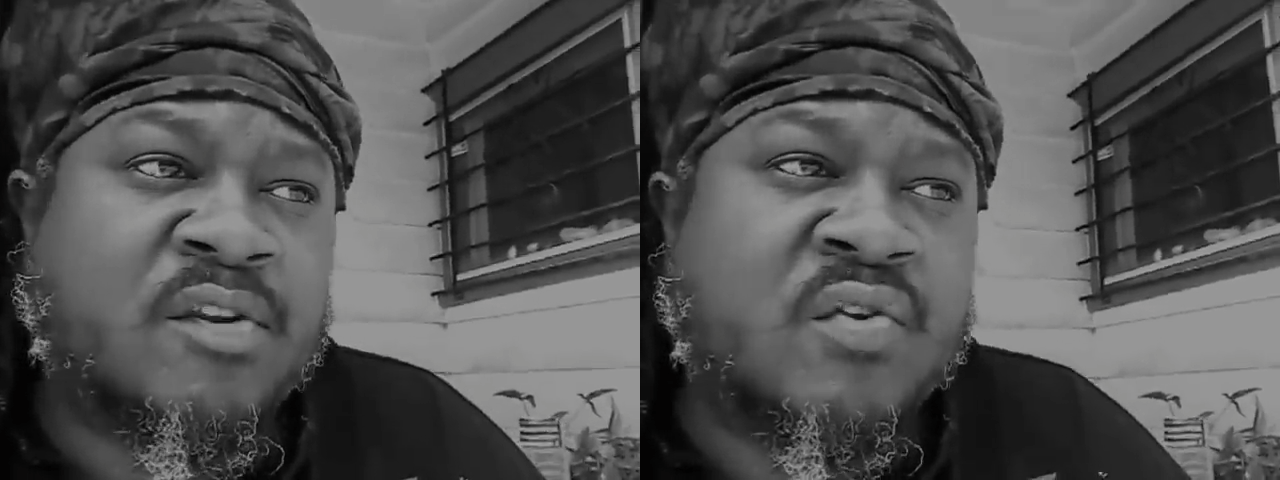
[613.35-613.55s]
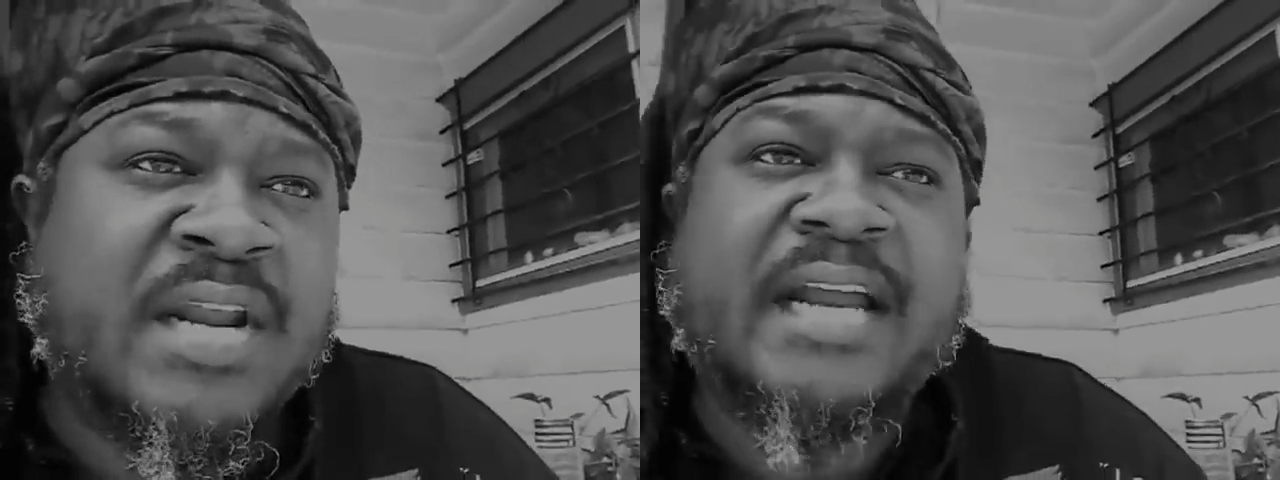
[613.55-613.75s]

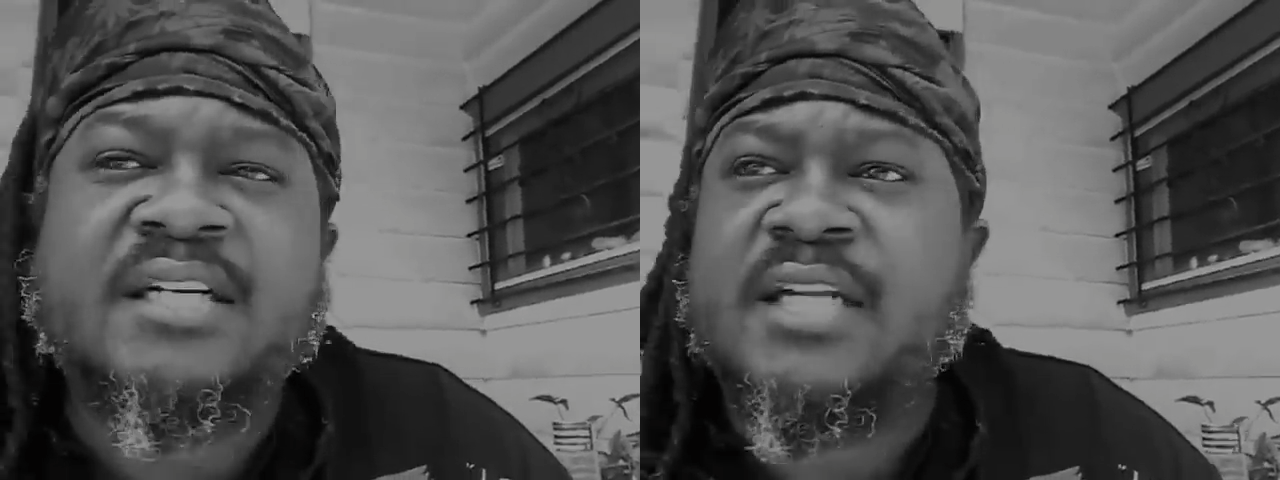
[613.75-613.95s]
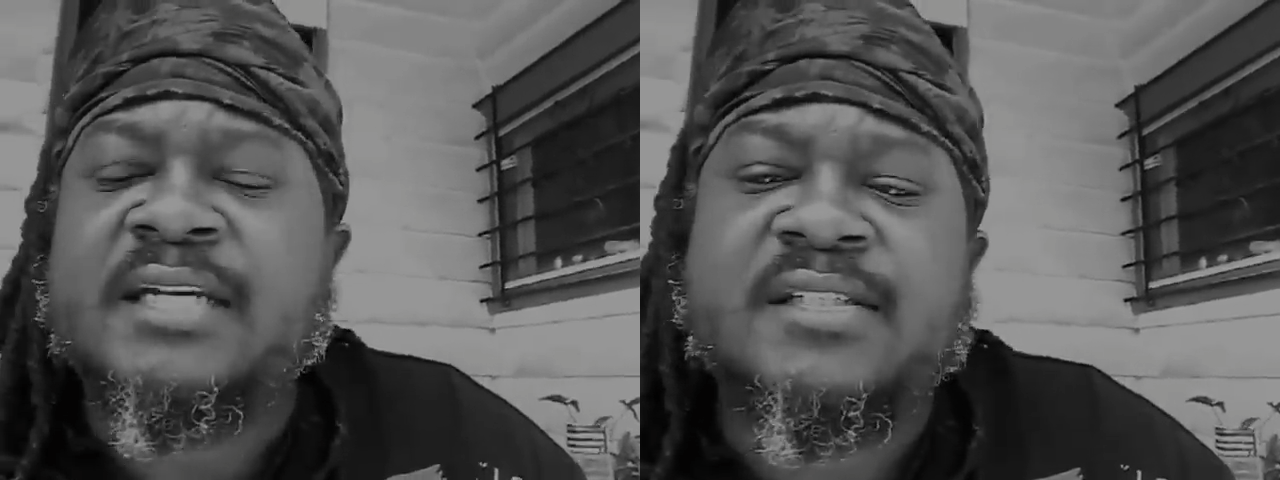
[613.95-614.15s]

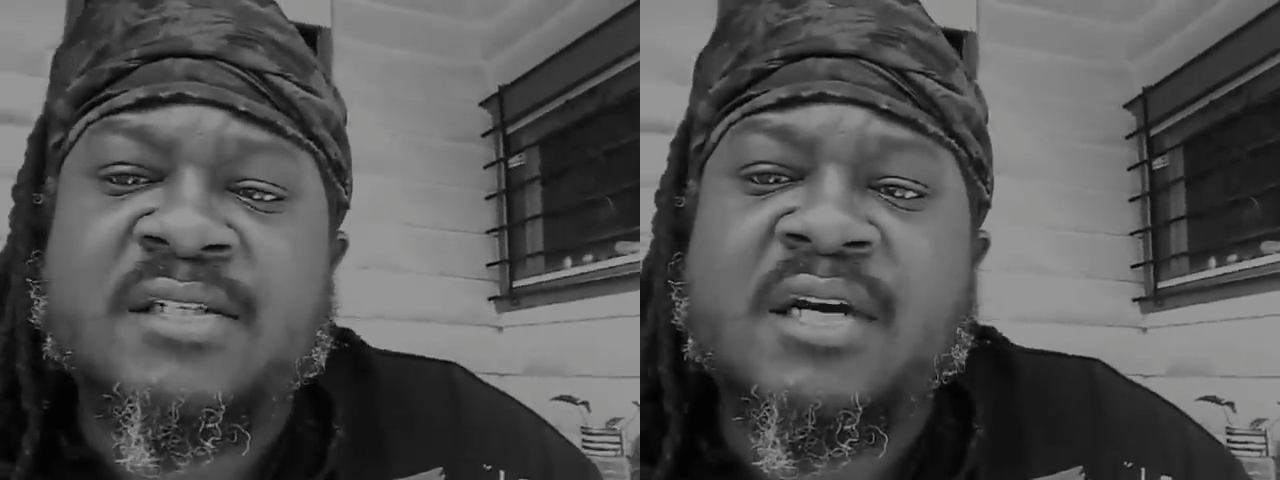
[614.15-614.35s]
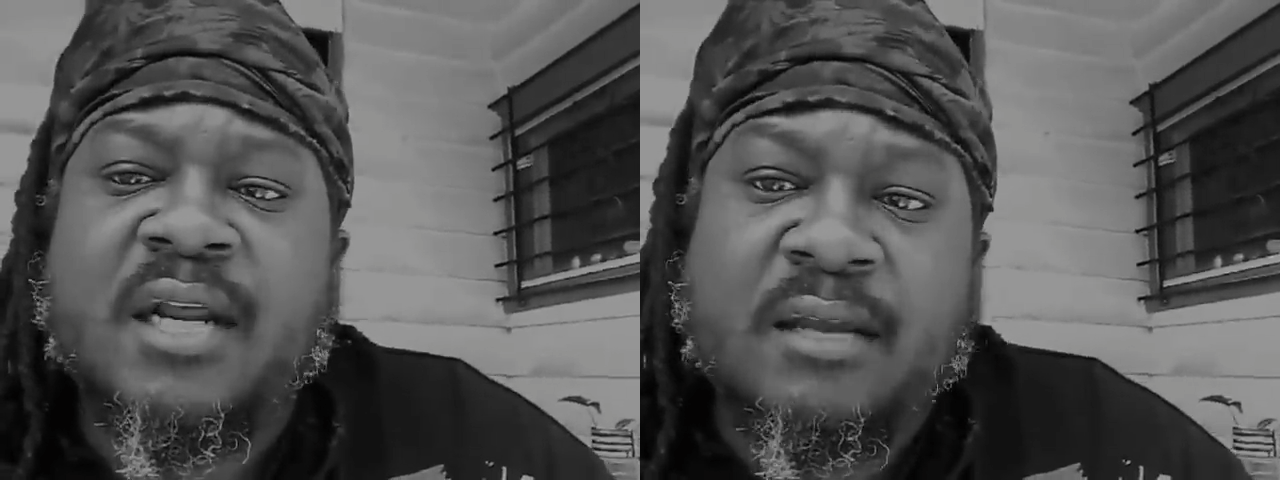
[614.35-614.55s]
United States is
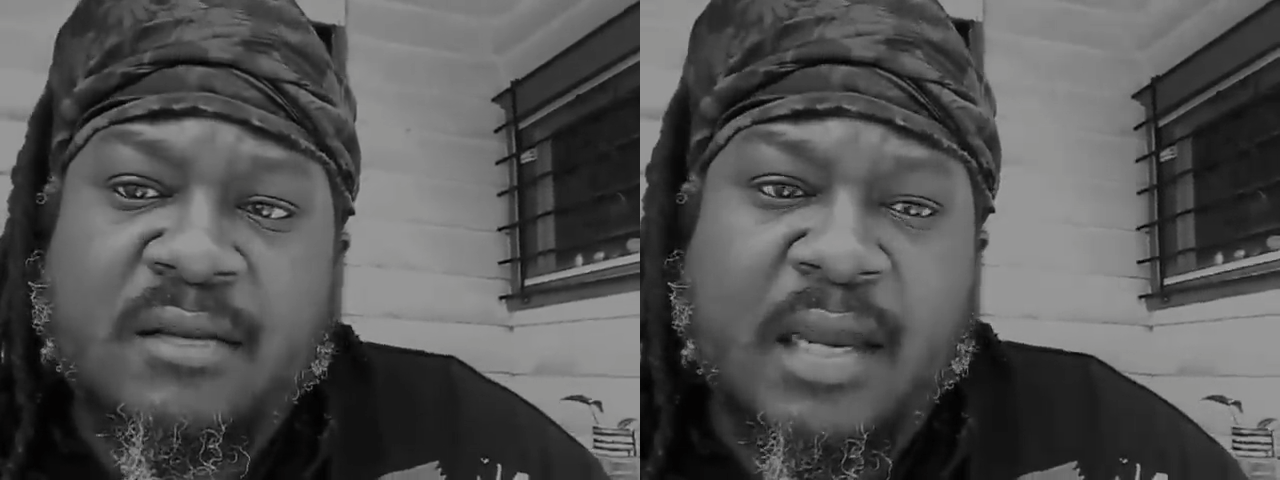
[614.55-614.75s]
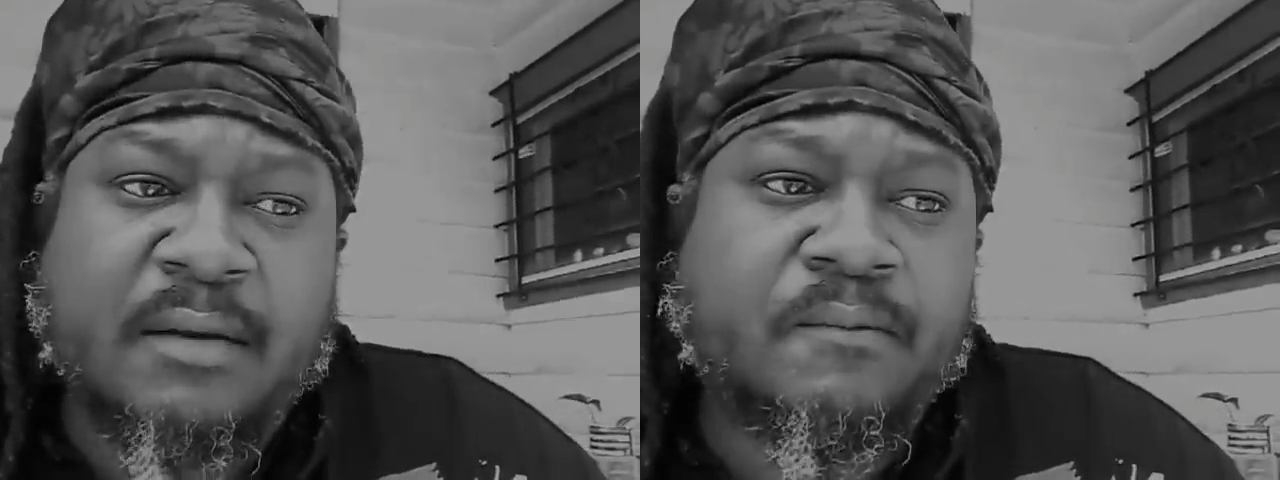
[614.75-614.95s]
good at
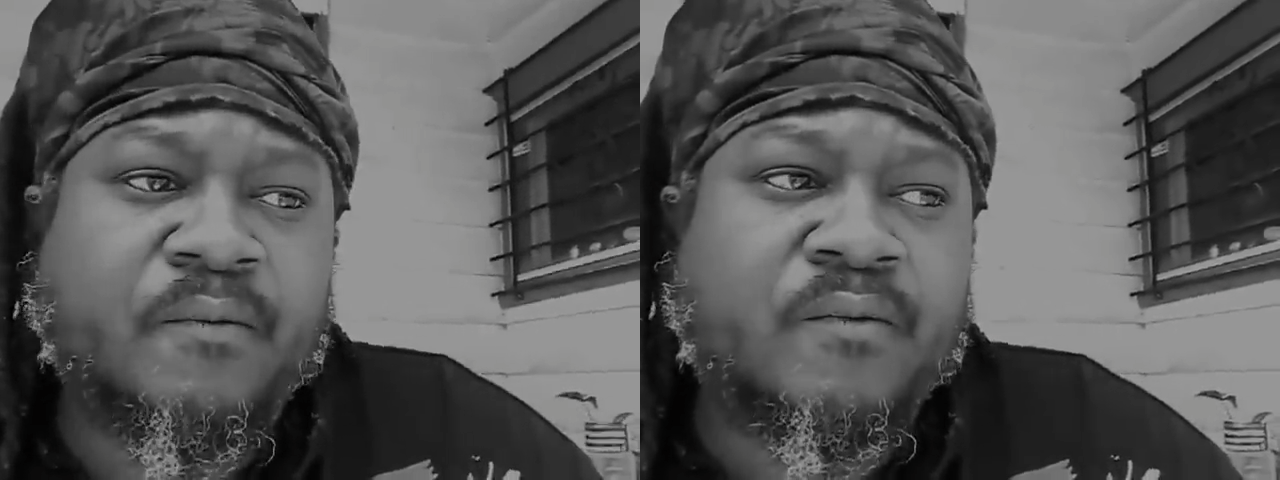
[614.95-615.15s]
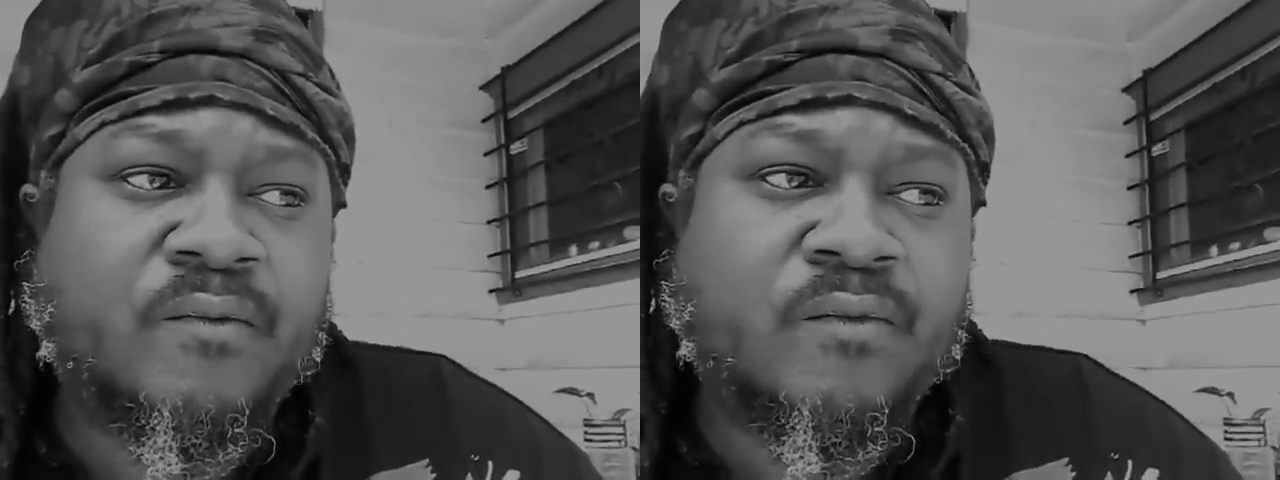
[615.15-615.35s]
that.